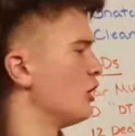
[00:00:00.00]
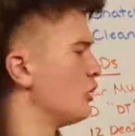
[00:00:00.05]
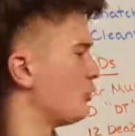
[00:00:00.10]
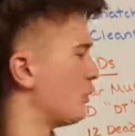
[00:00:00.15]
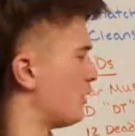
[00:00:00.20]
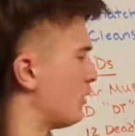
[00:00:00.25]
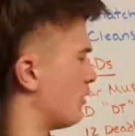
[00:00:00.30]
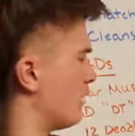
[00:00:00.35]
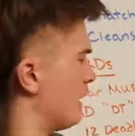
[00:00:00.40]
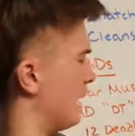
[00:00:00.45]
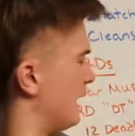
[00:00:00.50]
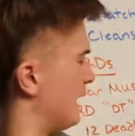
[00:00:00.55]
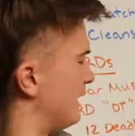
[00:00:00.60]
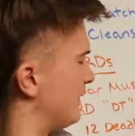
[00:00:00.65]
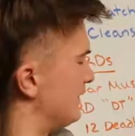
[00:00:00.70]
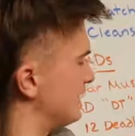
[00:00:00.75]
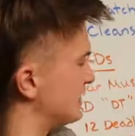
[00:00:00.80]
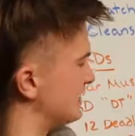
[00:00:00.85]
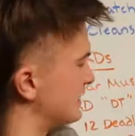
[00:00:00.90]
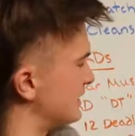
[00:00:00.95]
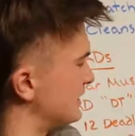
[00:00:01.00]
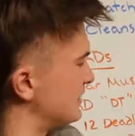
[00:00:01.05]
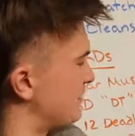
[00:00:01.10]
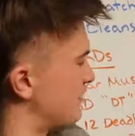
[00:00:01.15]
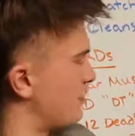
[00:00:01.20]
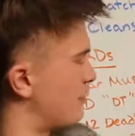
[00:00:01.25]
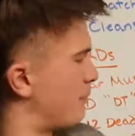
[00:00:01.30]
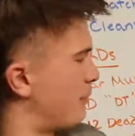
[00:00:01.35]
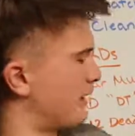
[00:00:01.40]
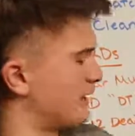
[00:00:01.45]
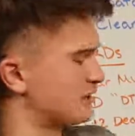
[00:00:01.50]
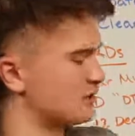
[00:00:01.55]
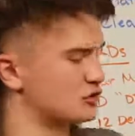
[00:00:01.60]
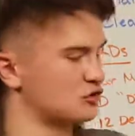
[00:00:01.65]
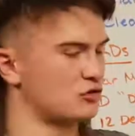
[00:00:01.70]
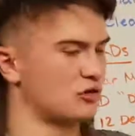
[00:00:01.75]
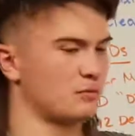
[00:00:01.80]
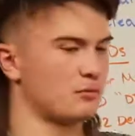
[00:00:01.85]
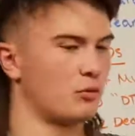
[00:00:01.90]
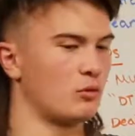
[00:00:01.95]
Well, in this sense, for the banded
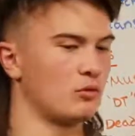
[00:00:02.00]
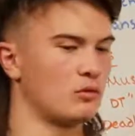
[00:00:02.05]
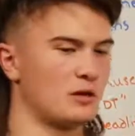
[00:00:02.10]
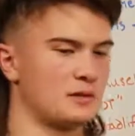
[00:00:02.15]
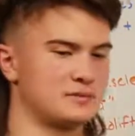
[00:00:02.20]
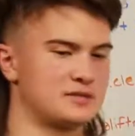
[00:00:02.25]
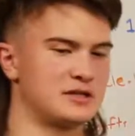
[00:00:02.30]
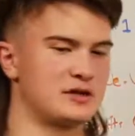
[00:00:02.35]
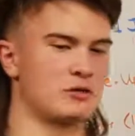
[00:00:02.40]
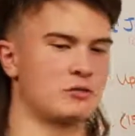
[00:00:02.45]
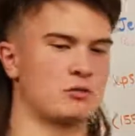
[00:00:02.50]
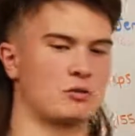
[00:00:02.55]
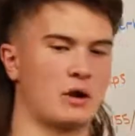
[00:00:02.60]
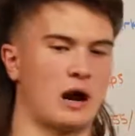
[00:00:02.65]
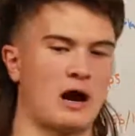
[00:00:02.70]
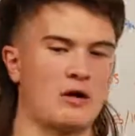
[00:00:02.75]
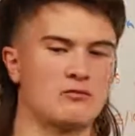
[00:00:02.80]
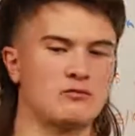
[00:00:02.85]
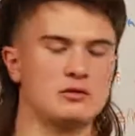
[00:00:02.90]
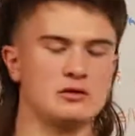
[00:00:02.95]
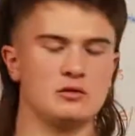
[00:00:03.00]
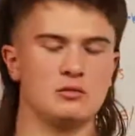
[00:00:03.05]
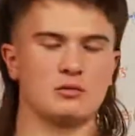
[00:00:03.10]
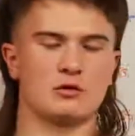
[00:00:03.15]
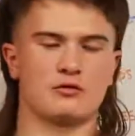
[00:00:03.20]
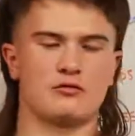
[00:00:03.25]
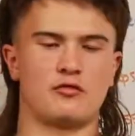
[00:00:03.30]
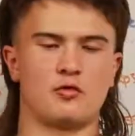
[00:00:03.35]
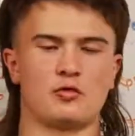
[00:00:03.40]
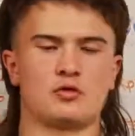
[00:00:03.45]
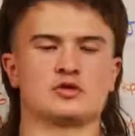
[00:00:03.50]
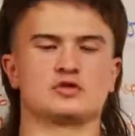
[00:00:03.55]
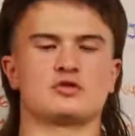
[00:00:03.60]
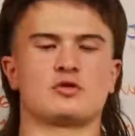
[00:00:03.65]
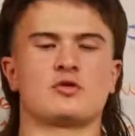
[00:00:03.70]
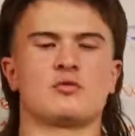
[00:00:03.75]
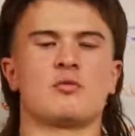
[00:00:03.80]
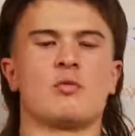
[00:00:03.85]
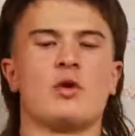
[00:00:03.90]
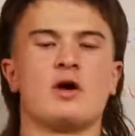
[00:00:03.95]
strict pull-ups here, I really want to focus
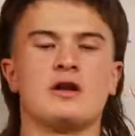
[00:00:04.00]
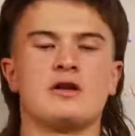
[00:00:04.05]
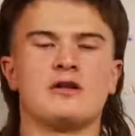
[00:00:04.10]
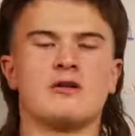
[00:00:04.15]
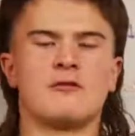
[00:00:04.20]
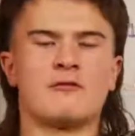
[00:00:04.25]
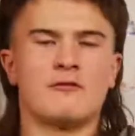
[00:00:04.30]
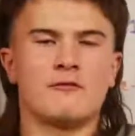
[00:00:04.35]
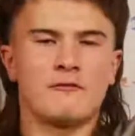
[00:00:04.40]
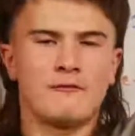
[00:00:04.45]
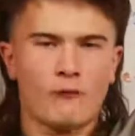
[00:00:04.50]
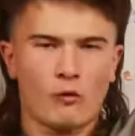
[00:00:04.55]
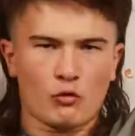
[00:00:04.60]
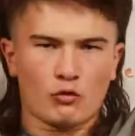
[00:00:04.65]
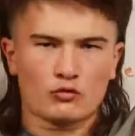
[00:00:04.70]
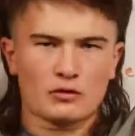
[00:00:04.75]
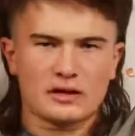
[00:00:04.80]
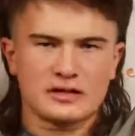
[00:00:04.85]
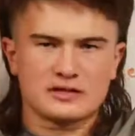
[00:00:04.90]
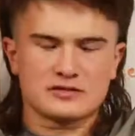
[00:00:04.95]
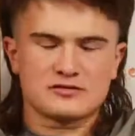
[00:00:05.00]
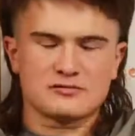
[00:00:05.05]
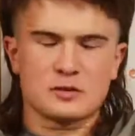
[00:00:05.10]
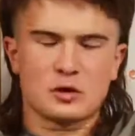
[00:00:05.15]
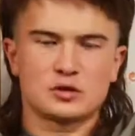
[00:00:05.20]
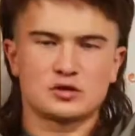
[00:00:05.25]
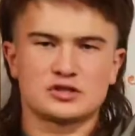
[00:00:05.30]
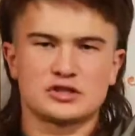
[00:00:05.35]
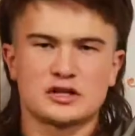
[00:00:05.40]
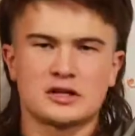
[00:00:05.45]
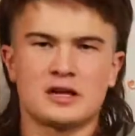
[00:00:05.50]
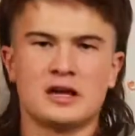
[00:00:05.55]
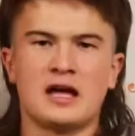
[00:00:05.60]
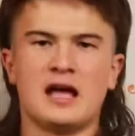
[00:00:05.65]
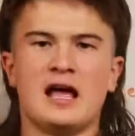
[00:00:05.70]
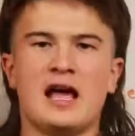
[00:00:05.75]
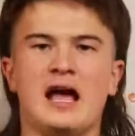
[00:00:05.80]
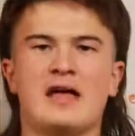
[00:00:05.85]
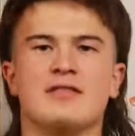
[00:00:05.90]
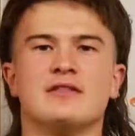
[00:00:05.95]
on 1, full range of motion,
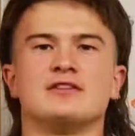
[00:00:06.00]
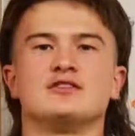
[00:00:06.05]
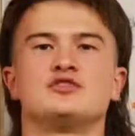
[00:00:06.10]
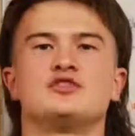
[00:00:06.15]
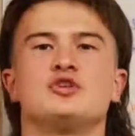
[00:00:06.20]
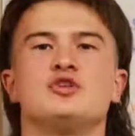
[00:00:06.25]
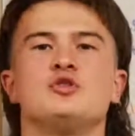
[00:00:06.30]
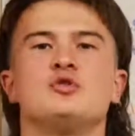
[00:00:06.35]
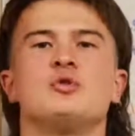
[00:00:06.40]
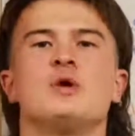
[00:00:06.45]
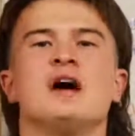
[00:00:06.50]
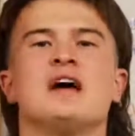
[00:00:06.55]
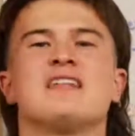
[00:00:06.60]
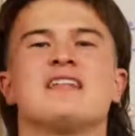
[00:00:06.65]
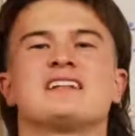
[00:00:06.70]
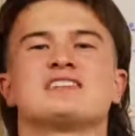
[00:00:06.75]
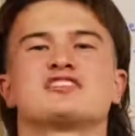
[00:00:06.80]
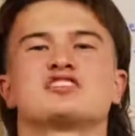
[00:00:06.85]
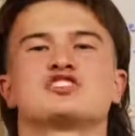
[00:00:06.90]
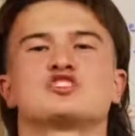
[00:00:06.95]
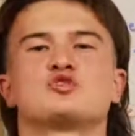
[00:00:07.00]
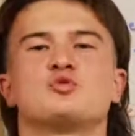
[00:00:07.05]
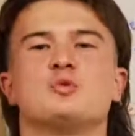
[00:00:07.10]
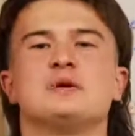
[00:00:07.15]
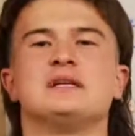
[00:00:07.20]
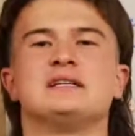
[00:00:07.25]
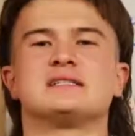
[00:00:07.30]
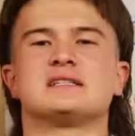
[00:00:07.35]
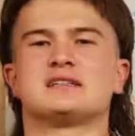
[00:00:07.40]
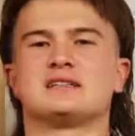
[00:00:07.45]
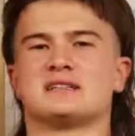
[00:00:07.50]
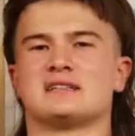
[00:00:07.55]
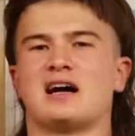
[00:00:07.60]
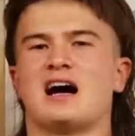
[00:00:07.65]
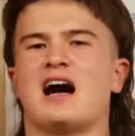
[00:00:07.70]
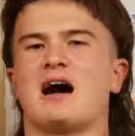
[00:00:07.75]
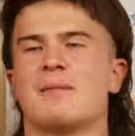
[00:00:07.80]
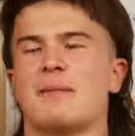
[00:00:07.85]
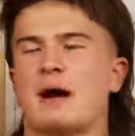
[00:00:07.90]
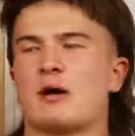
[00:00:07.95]
and then 2, that squeeze at the
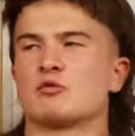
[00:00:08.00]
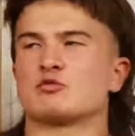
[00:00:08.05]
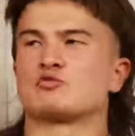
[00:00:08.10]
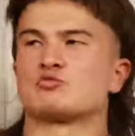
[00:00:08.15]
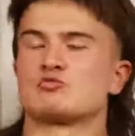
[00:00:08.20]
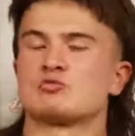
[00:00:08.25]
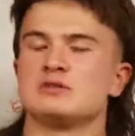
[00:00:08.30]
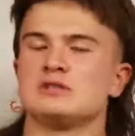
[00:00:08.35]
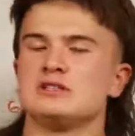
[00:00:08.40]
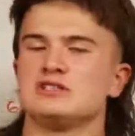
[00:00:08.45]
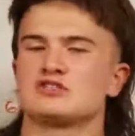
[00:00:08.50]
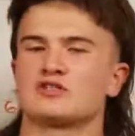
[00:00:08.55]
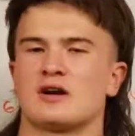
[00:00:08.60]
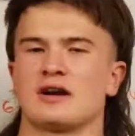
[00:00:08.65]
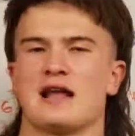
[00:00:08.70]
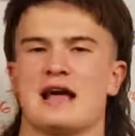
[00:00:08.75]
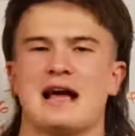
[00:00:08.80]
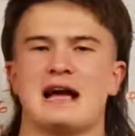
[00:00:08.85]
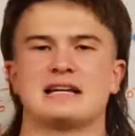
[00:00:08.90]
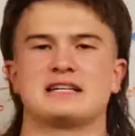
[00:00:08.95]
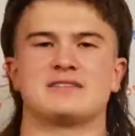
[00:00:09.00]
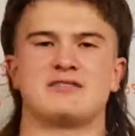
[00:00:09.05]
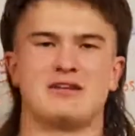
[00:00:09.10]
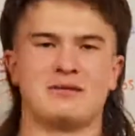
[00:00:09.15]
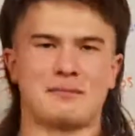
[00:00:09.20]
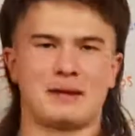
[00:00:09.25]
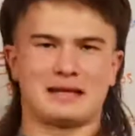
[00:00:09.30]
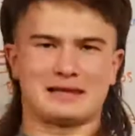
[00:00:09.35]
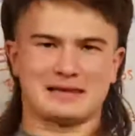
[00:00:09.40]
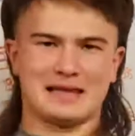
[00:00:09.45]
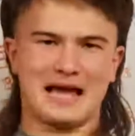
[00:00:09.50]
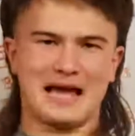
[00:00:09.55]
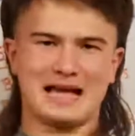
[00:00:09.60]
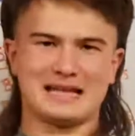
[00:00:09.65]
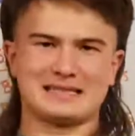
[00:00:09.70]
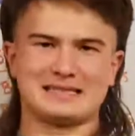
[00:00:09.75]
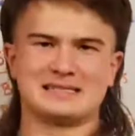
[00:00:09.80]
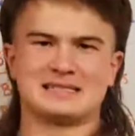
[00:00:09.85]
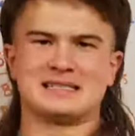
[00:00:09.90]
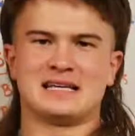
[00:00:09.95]
top. I was really trying to activate my
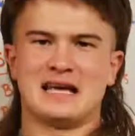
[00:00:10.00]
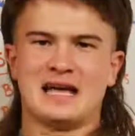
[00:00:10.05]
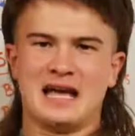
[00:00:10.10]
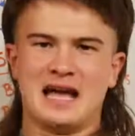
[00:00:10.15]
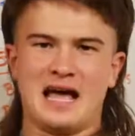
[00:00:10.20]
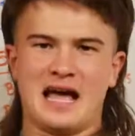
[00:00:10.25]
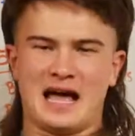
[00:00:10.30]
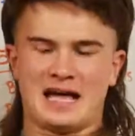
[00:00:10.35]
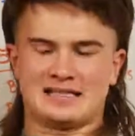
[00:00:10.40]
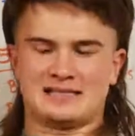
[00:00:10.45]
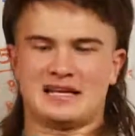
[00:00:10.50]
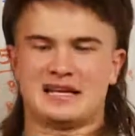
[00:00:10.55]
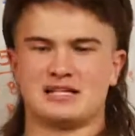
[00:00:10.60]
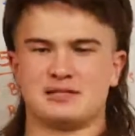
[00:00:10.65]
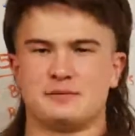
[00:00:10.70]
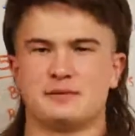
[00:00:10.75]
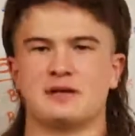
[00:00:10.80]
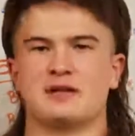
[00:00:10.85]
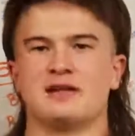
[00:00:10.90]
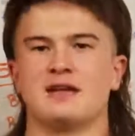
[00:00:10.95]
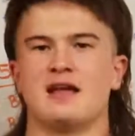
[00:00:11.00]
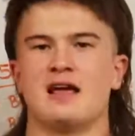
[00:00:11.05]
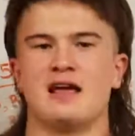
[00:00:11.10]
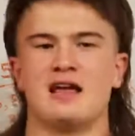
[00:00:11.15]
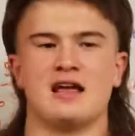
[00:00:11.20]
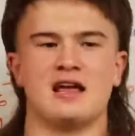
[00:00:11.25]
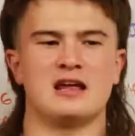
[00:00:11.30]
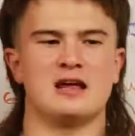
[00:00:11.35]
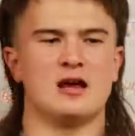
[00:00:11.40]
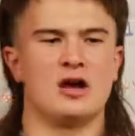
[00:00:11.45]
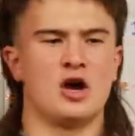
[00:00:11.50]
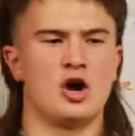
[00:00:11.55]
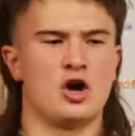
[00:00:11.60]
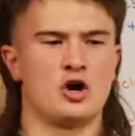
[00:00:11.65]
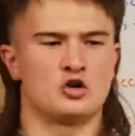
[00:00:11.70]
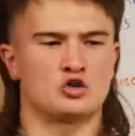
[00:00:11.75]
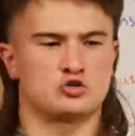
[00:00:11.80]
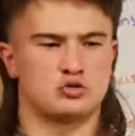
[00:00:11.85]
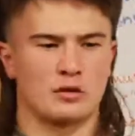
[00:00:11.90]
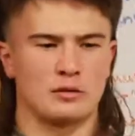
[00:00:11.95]
lats, as that has been a
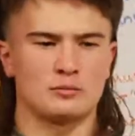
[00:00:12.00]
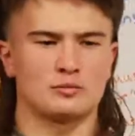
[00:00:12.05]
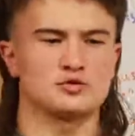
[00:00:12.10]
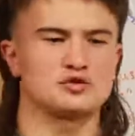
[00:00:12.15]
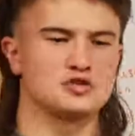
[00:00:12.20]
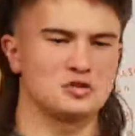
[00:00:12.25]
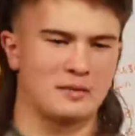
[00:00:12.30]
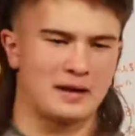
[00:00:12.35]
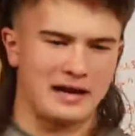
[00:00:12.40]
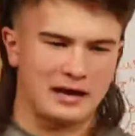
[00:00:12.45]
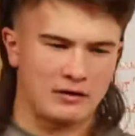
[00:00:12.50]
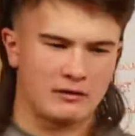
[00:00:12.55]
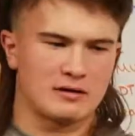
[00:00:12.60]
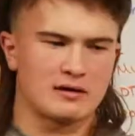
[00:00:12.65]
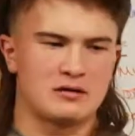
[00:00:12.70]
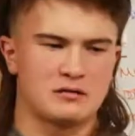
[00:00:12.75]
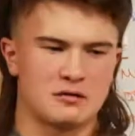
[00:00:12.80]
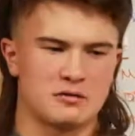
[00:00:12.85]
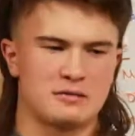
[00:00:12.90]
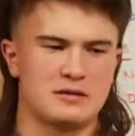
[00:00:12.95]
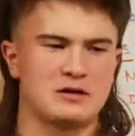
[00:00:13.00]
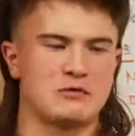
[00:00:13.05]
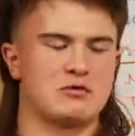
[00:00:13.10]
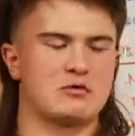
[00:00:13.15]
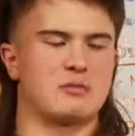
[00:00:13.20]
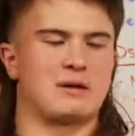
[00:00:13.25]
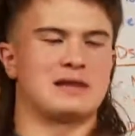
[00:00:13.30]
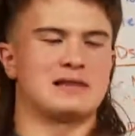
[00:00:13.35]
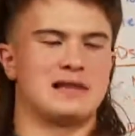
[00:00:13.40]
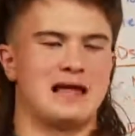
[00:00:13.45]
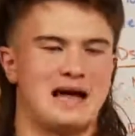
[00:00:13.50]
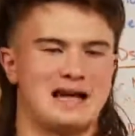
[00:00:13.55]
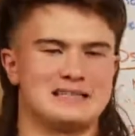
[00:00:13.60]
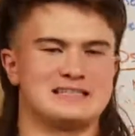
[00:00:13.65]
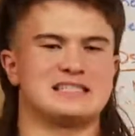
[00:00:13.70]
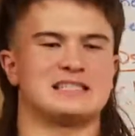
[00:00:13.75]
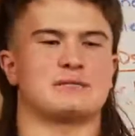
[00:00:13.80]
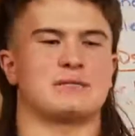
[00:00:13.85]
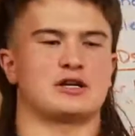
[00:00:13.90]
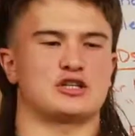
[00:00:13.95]
troublesome area with me, with my
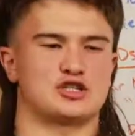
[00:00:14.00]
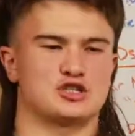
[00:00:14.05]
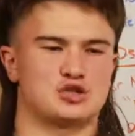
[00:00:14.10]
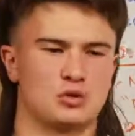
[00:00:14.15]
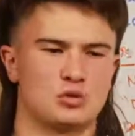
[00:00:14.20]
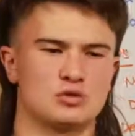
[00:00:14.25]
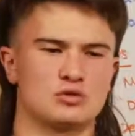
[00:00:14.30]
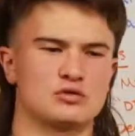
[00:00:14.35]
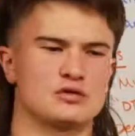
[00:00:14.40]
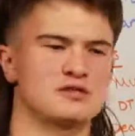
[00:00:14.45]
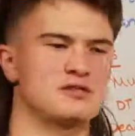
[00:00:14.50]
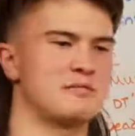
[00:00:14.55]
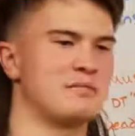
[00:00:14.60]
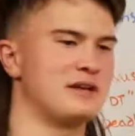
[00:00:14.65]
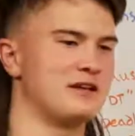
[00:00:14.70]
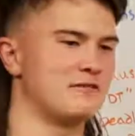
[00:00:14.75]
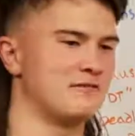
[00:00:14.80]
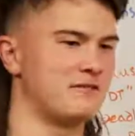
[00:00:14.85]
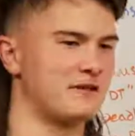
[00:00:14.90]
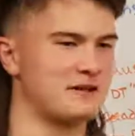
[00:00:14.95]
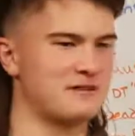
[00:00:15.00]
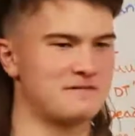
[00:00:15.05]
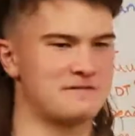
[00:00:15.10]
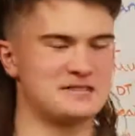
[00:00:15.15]
lats and my shoulders being very